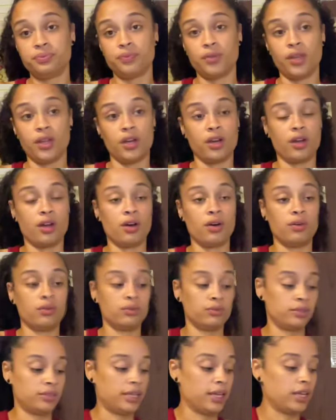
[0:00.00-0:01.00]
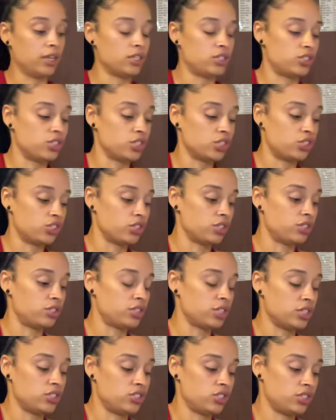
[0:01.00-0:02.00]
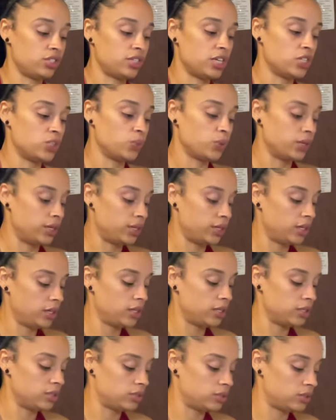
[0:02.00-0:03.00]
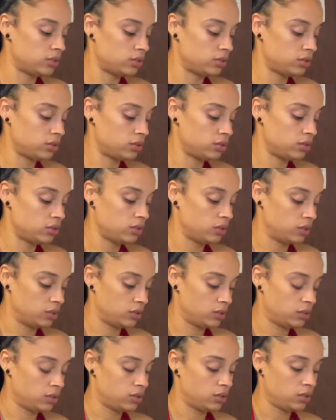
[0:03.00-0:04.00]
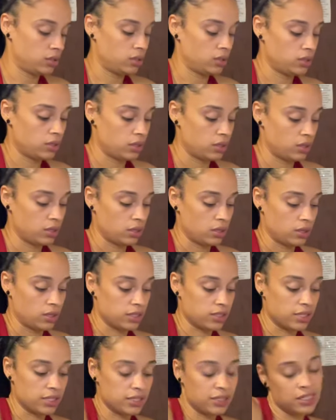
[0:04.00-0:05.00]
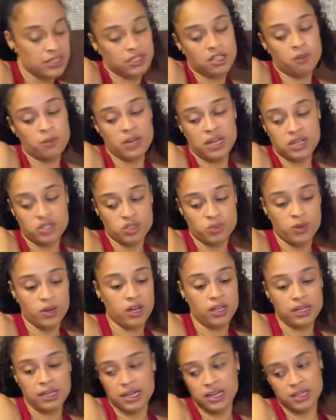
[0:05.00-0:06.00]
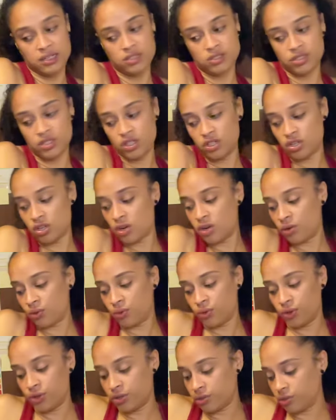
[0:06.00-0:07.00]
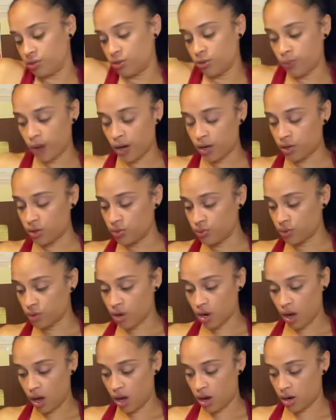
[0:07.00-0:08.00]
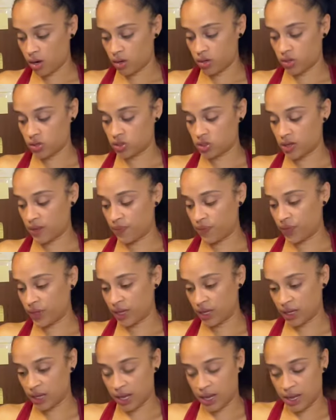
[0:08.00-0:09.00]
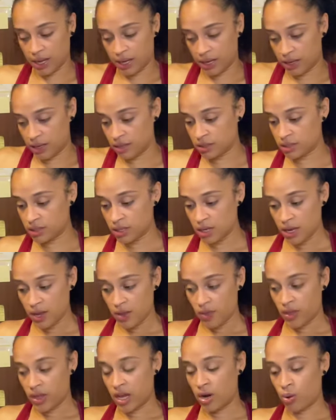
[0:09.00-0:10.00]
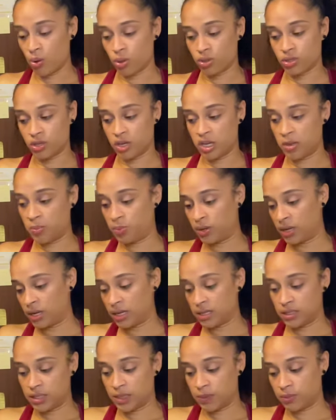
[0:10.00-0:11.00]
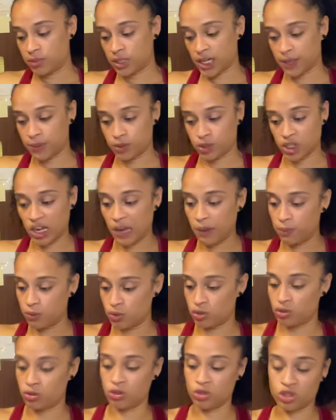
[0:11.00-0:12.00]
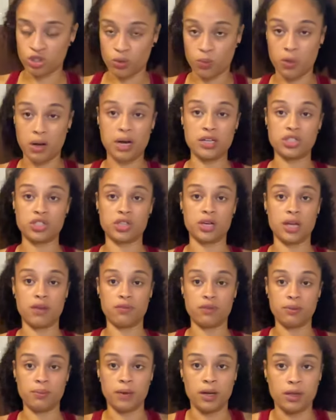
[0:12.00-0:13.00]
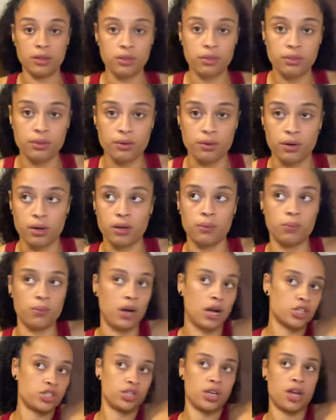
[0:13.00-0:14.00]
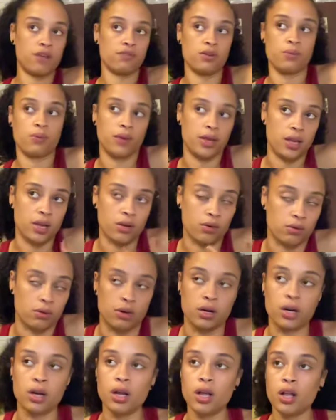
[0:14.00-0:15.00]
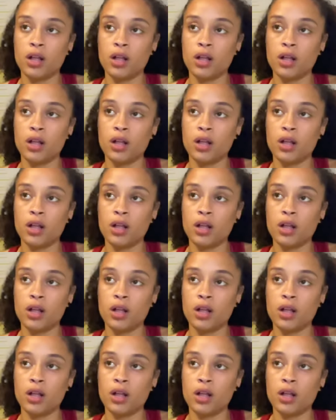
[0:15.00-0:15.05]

You know, like it's just, just it just is what it is. This, this could be as small as you know, you you bought a new car or something, and in order to keep it in tip top shape, you you should wash it every month or wash it every week or